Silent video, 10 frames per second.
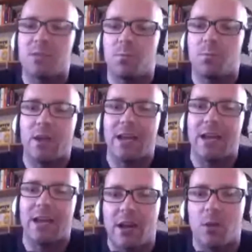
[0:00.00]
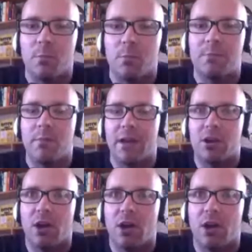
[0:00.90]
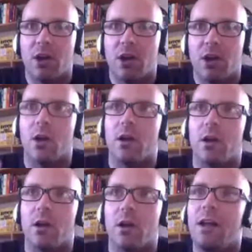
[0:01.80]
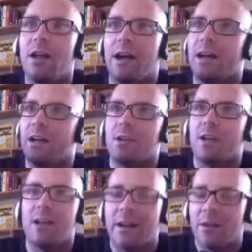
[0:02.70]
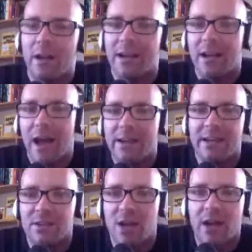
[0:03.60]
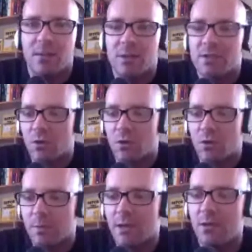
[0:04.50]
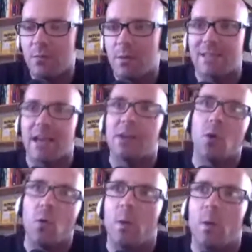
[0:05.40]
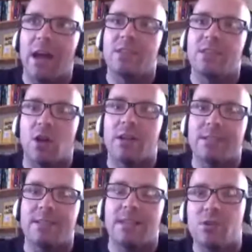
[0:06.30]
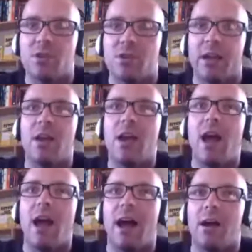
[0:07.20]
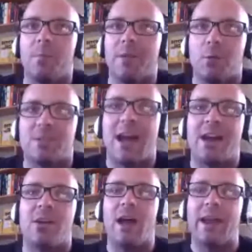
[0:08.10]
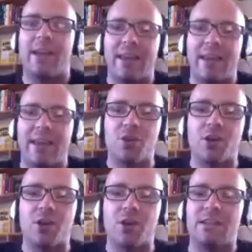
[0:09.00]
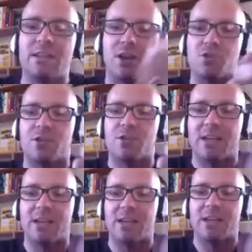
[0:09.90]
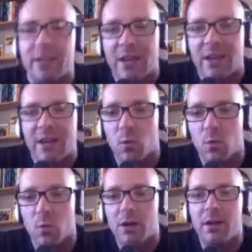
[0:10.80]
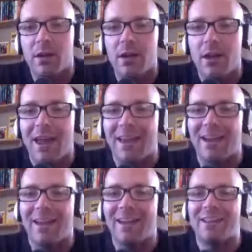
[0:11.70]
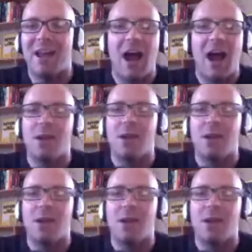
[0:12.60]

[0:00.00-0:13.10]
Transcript: as like our bread and butter, as our kind of like guiding document, so to speak. Because I know when I started teaching, it was kind of like, here are your keys, here's your textbook, now go to work. And I